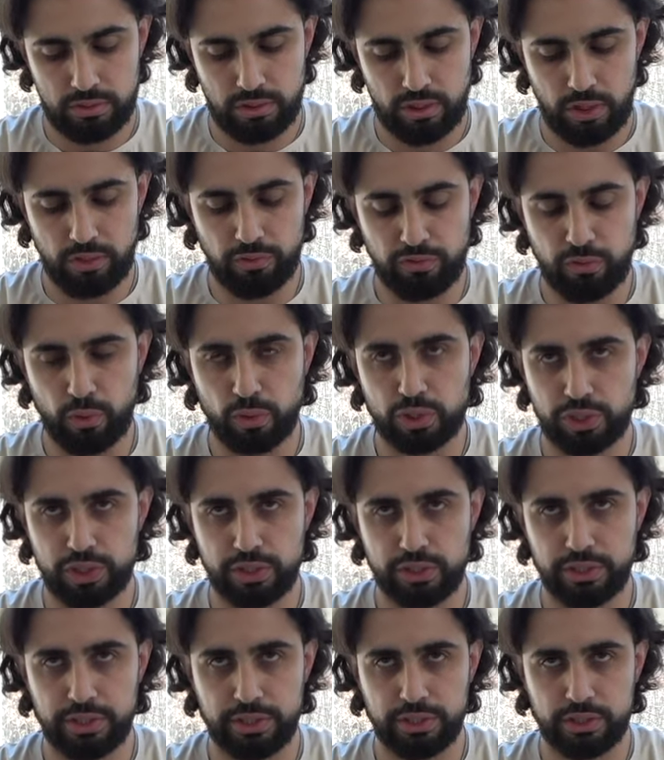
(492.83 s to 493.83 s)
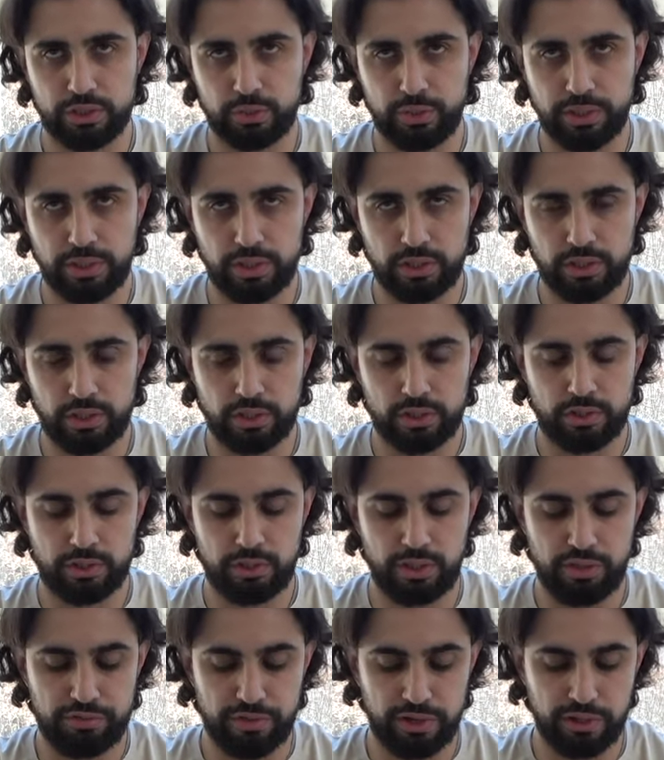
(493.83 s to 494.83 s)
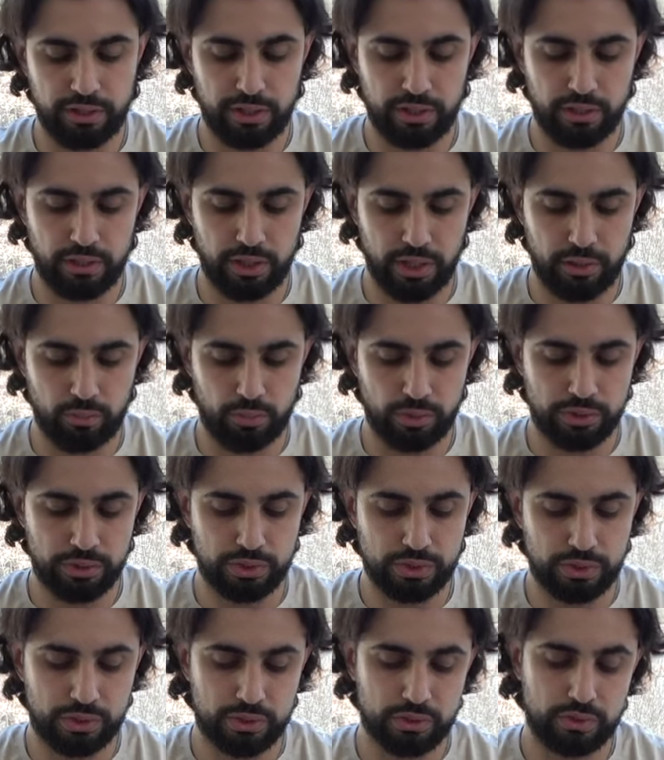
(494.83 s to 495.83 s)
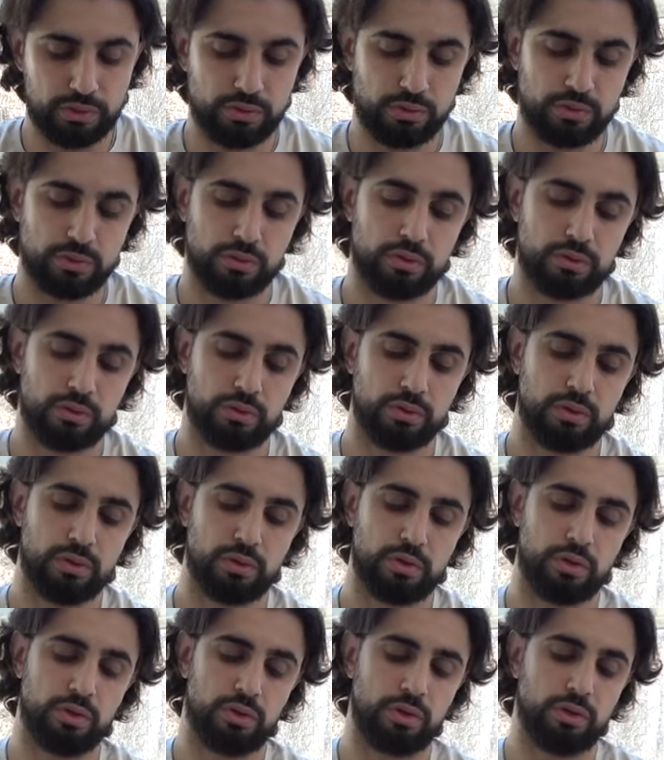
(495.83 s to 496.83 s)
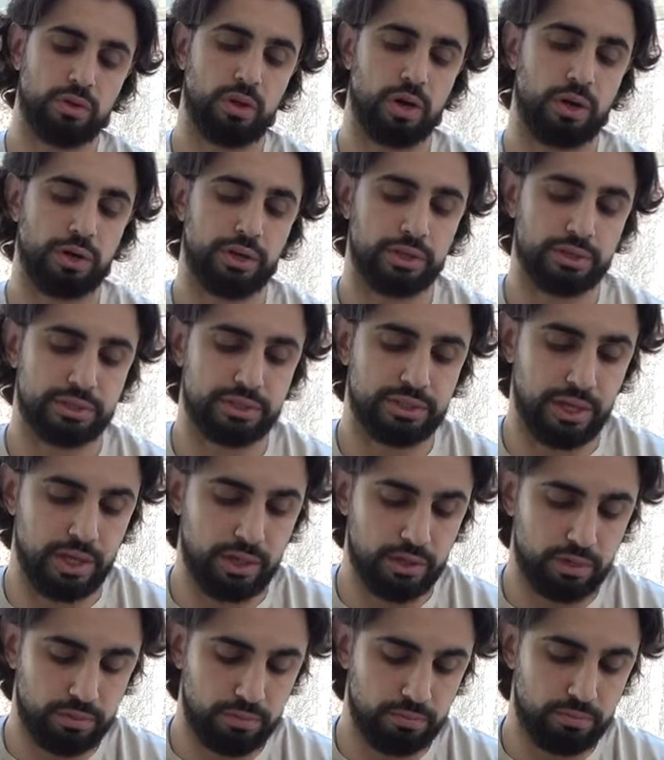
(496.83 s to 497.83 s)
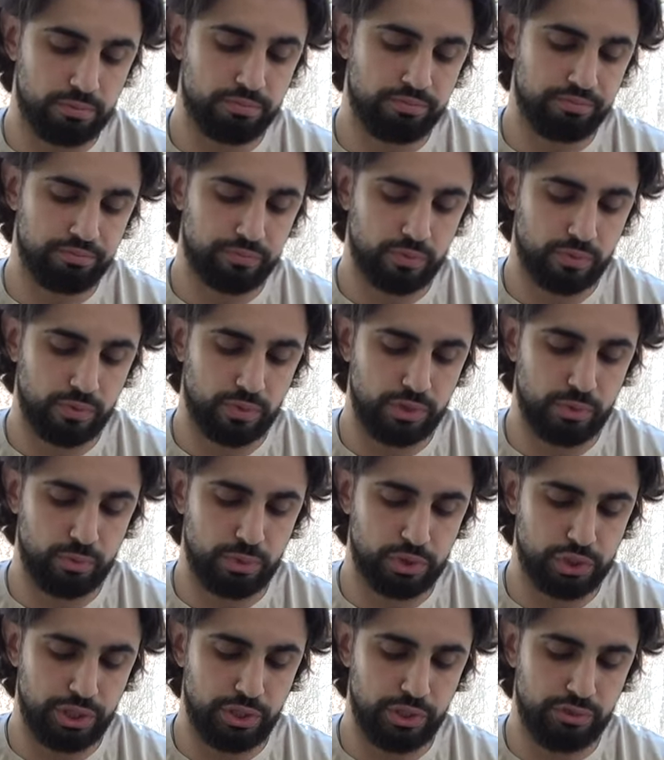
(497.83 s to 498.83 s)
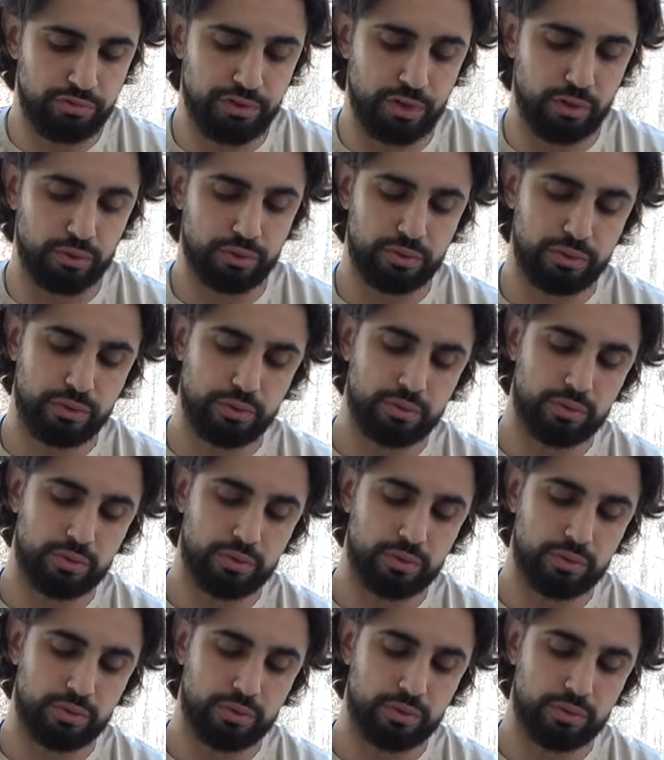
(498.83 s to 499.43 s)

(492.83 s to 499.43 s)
Unfortunately, this week he fell ill and was not in a state in which he felt